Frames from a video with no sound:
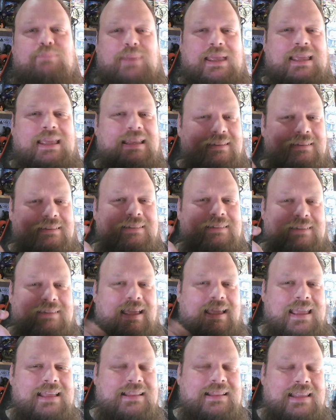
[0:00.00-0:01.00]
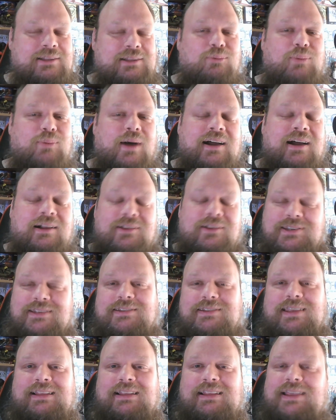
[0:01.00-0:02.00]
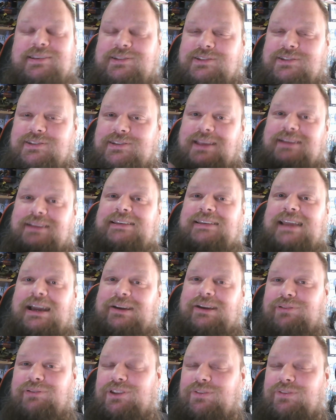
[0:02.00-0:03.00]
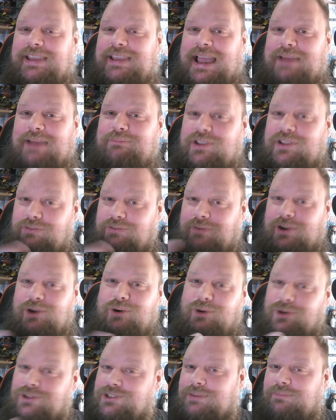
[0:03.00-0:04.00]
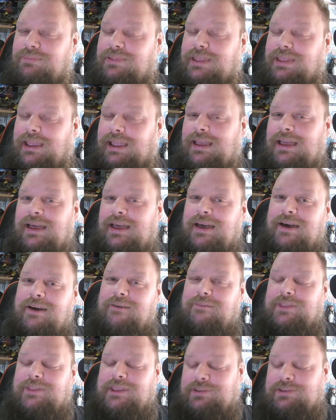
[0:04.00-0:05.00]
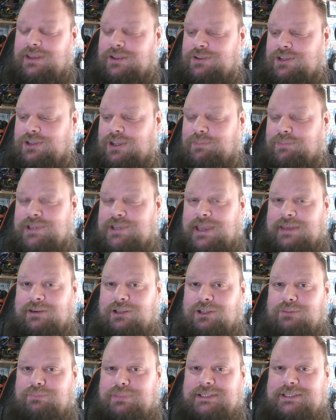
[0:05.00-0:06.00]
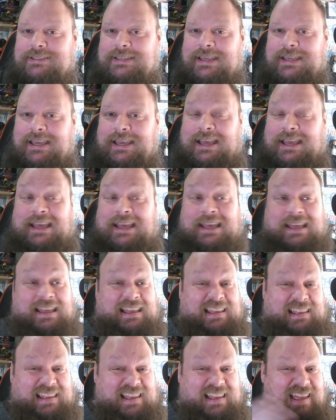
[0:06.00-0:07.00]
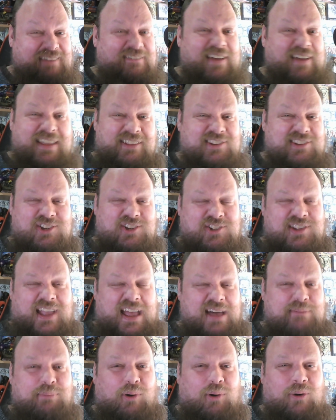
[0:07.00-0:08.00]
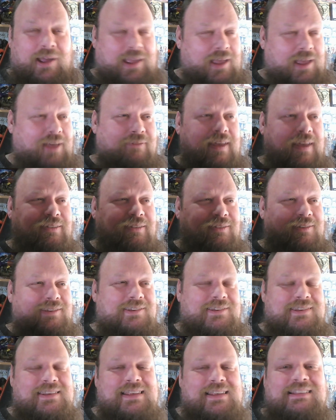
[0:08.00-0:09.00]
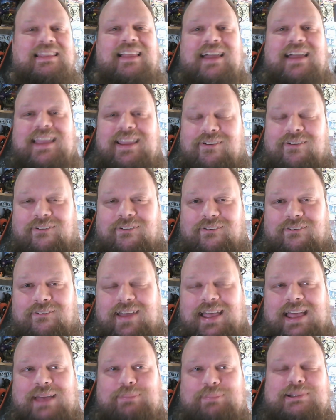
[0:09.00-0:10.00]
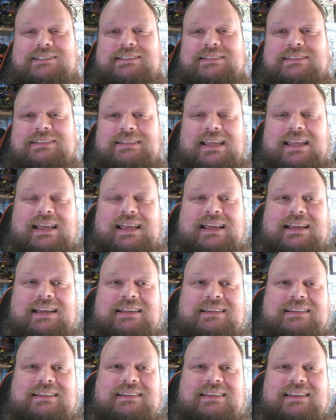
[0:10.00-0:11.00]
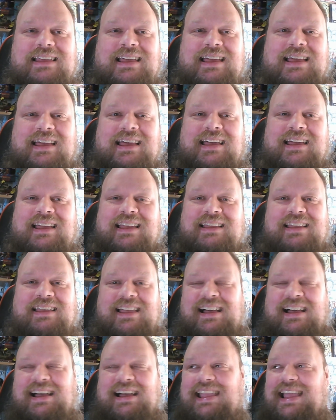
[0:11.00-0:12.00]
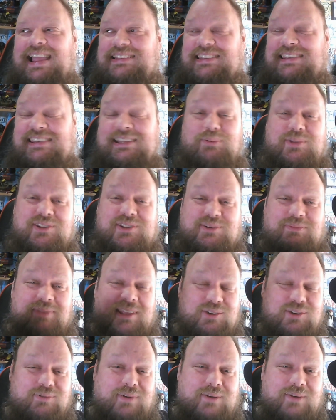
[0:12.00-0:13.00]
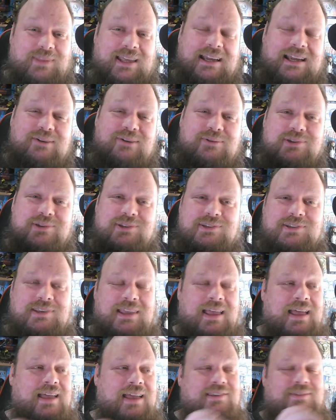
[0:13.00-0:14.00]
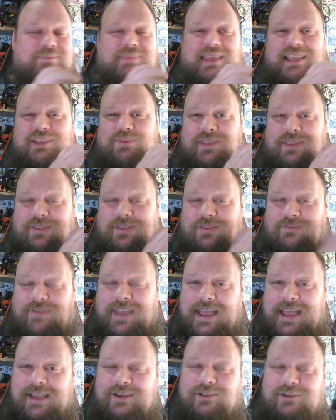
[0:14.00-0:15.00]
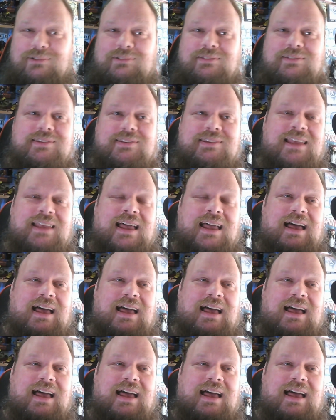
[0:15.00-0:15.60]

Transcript: been a little while since I last sat down in front of a camera to record something for this YouTube channel, but events, dear boy, events. Life happened, and I had to deal with some things around the house, some things with vehicles,